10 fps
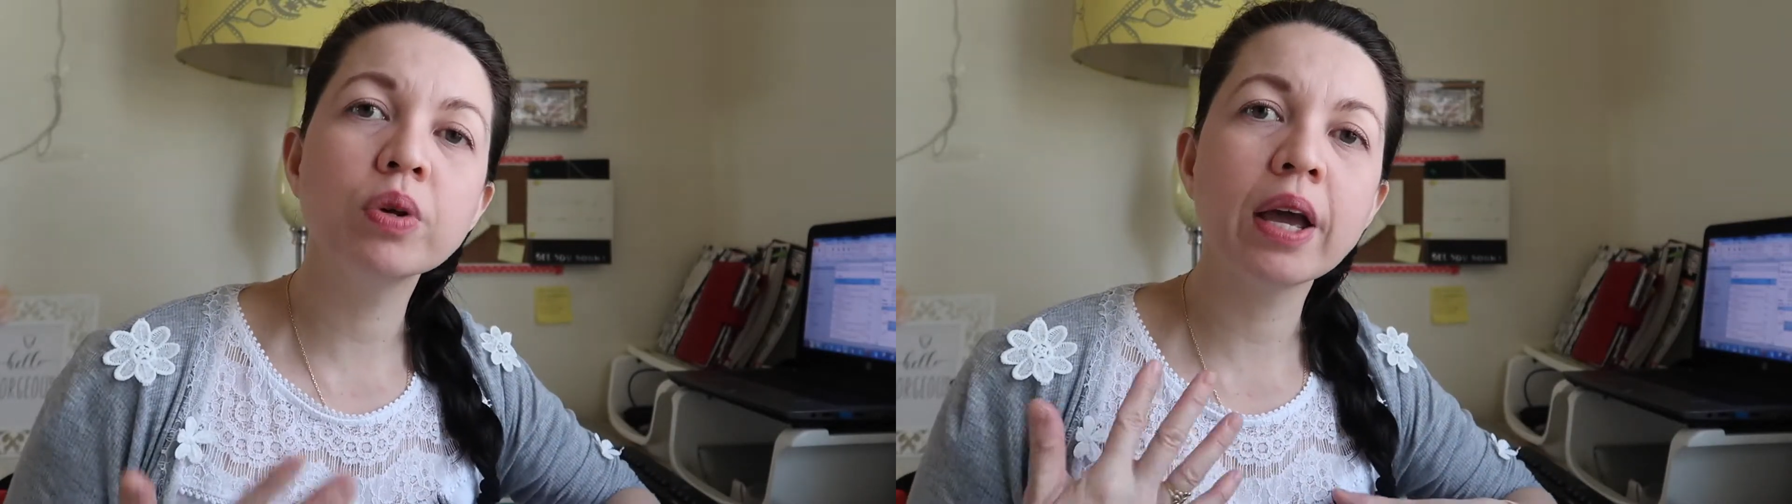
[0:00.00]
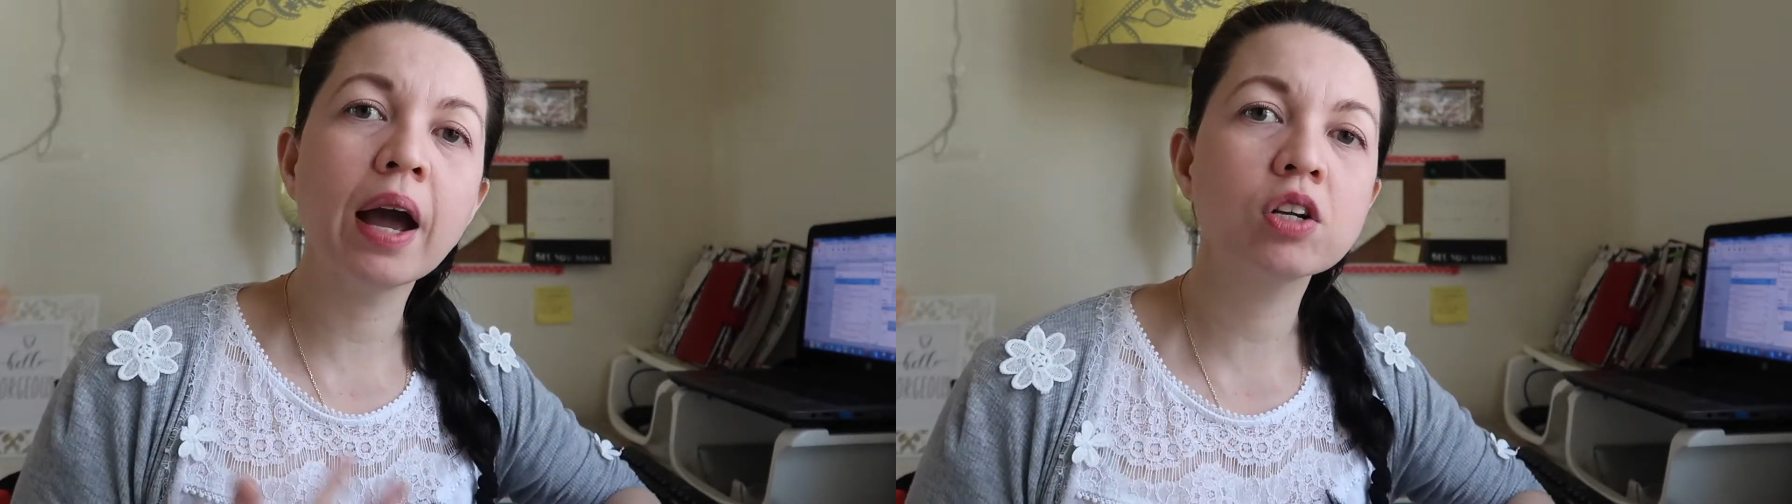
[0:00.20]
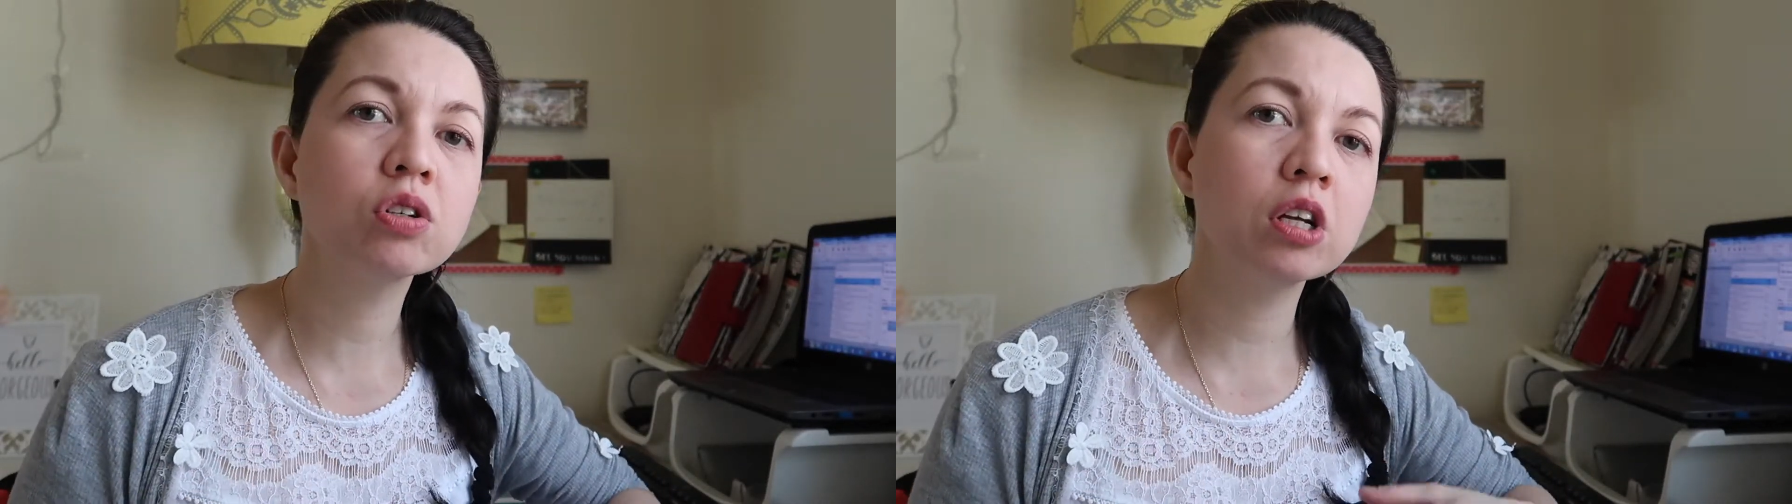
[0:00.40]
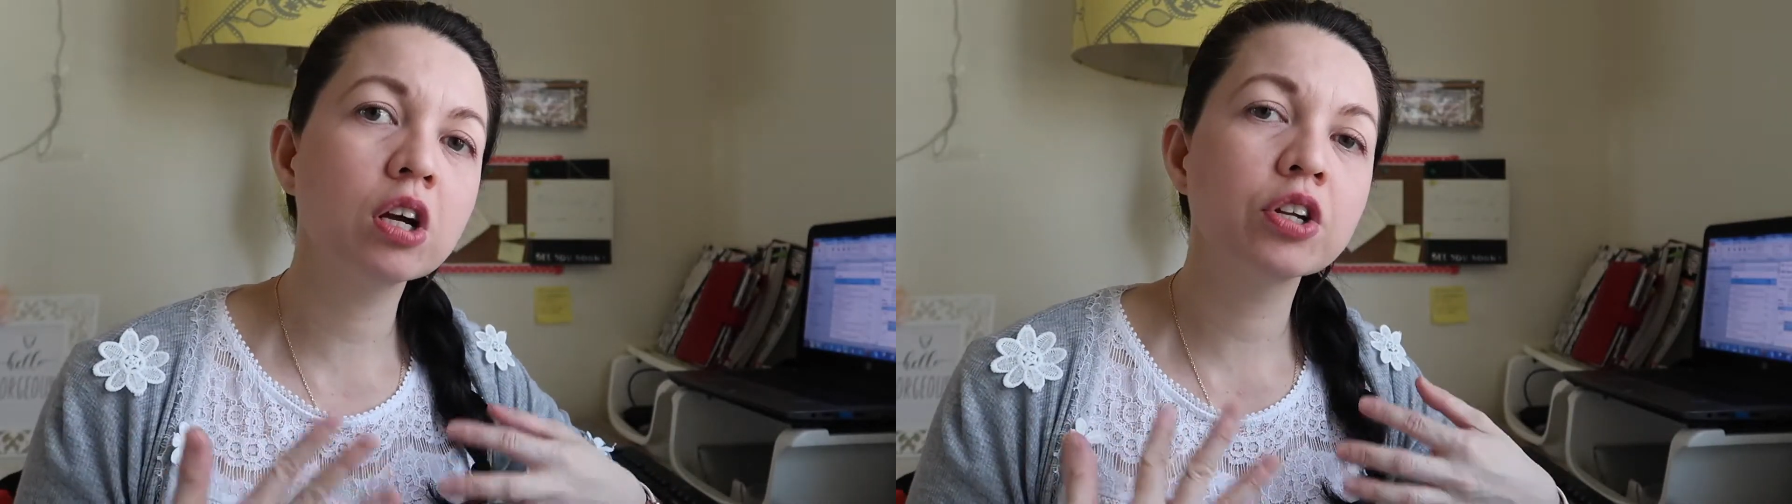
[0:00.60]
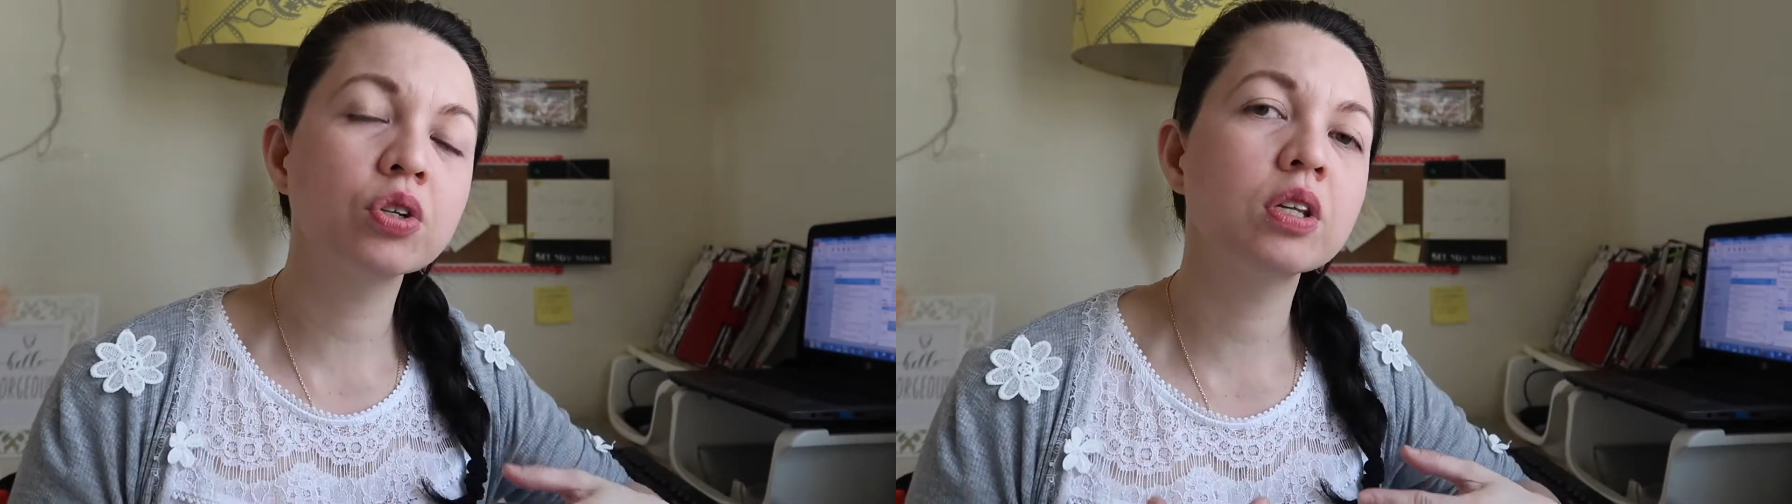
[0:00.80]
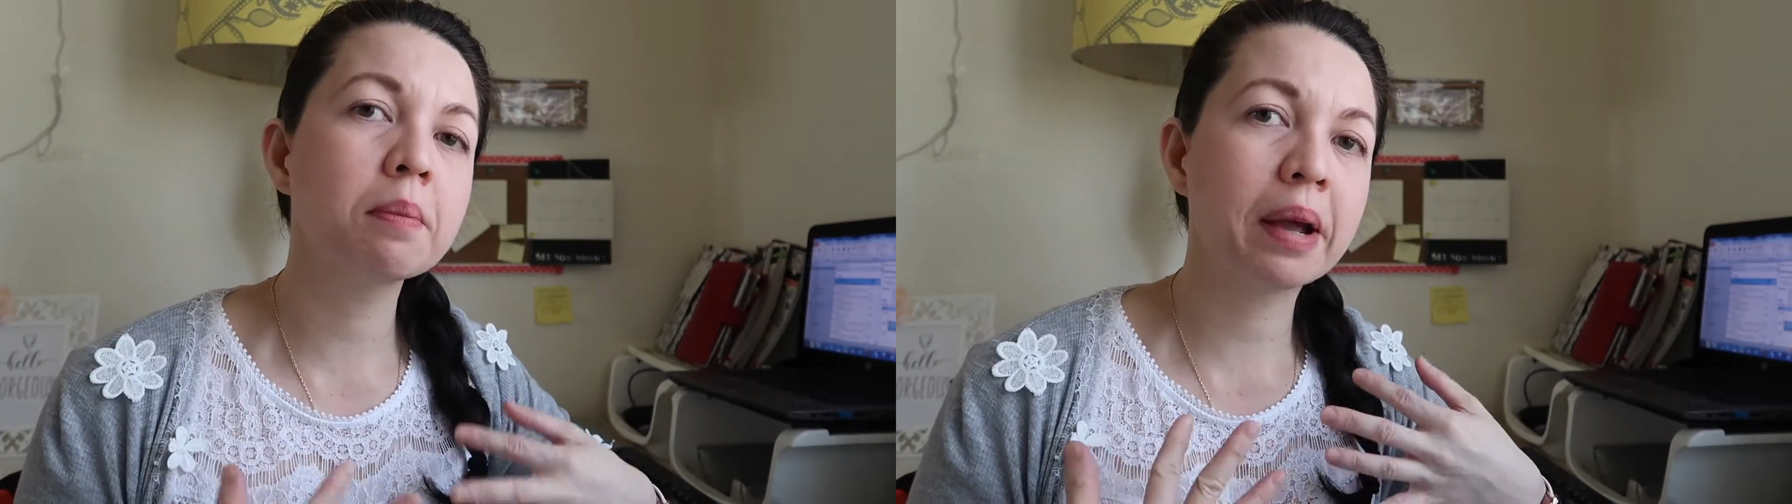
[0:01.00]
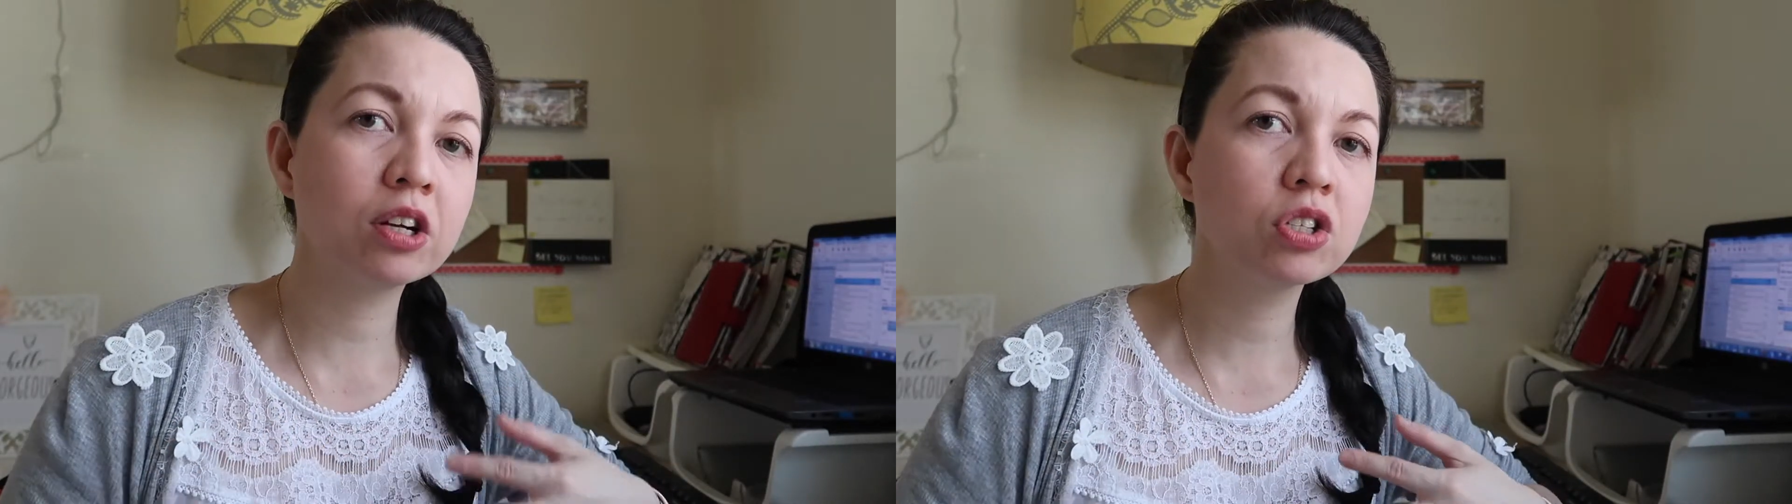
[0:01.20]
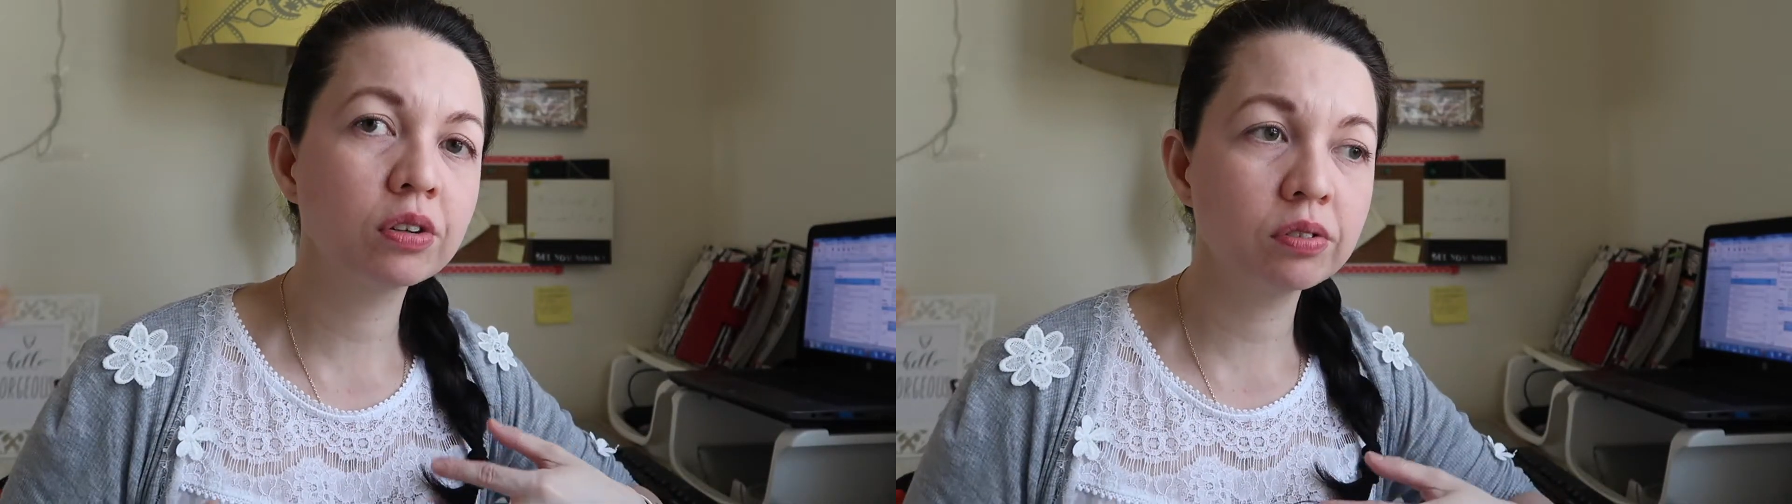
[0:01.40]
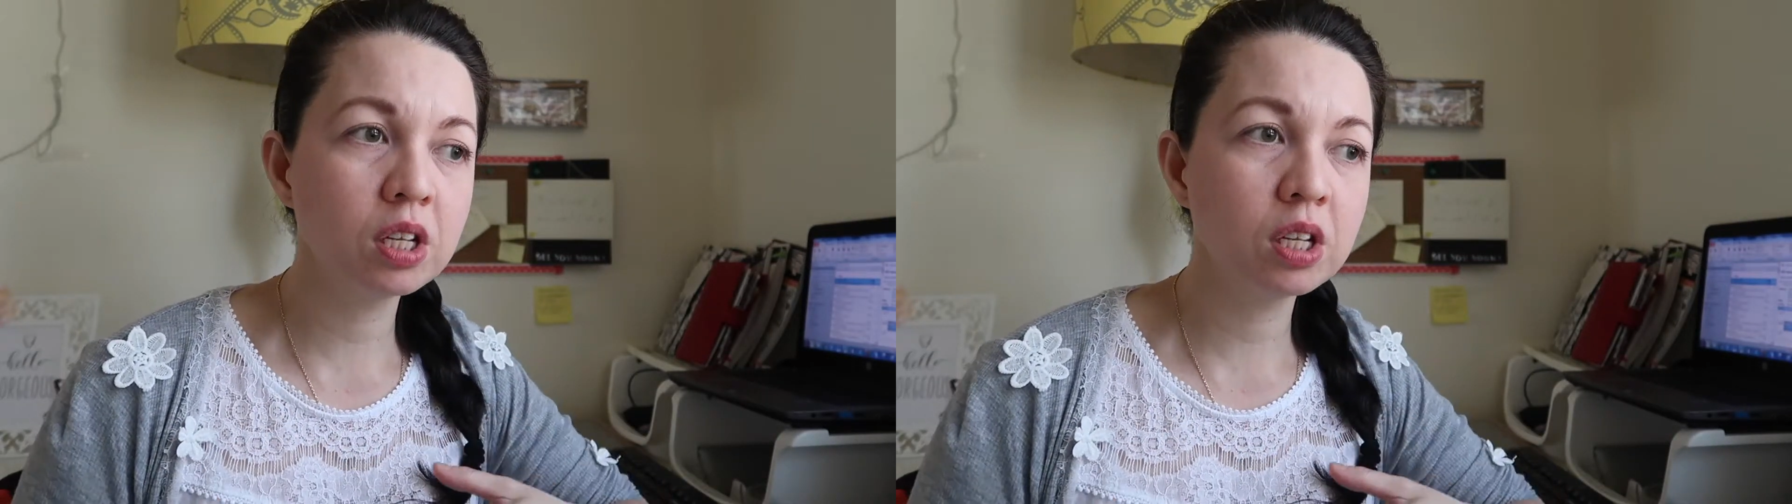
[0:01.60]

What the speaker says: we actually are using Microsoft